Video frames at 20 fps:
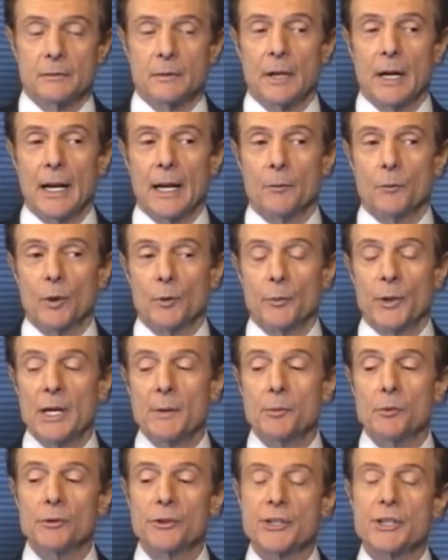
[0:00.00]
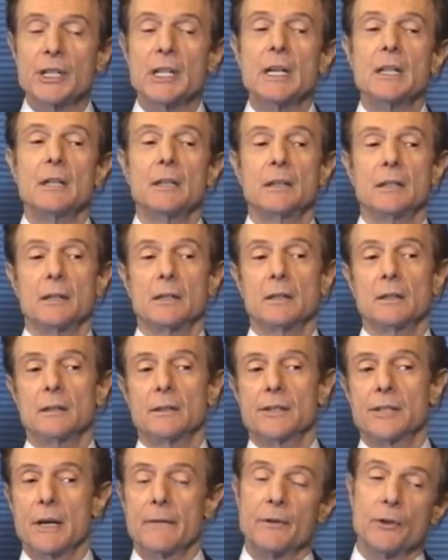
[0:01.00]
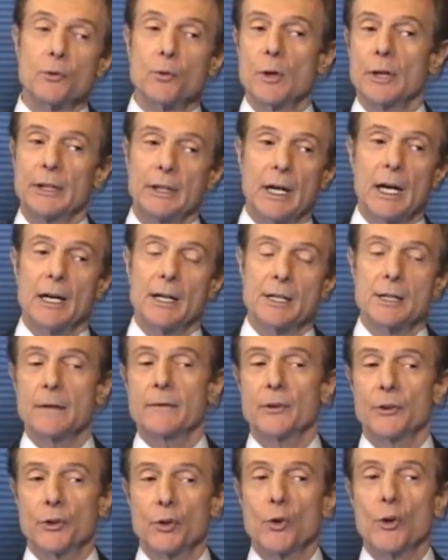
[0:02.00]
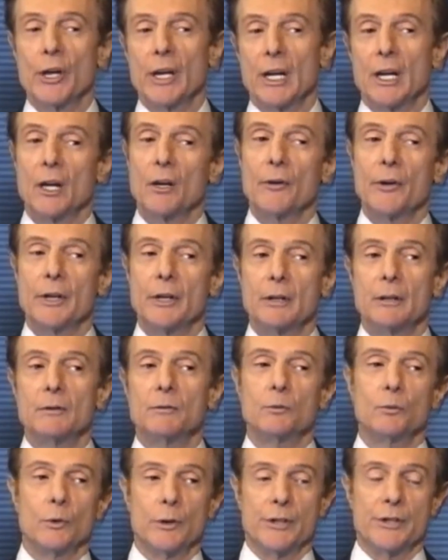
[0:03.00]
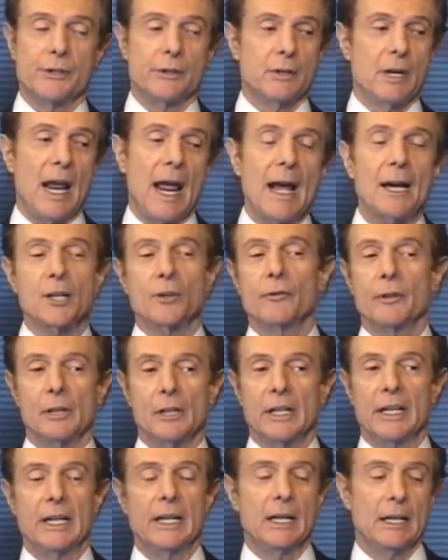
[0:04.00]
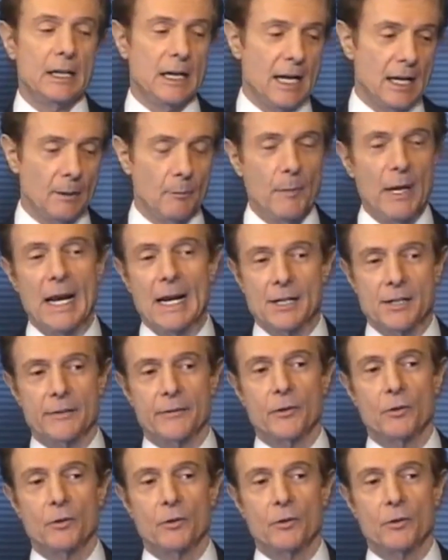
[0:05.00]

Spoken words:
And when people see that the 729, 730 area was accurately hit, had a massive